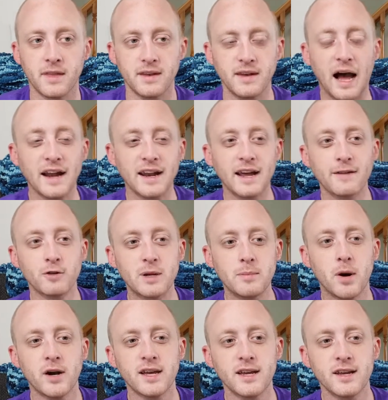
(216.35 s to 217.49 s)
not
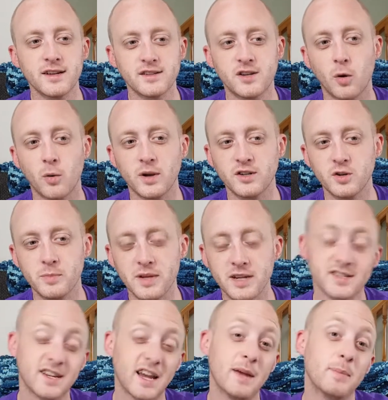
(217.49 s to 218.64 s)
everybody is going to be
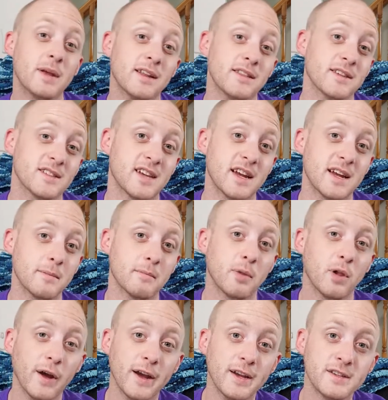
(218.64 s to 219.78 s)
escaping in the same
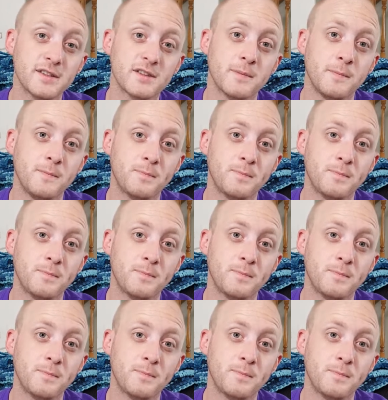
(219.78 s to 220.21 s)
place.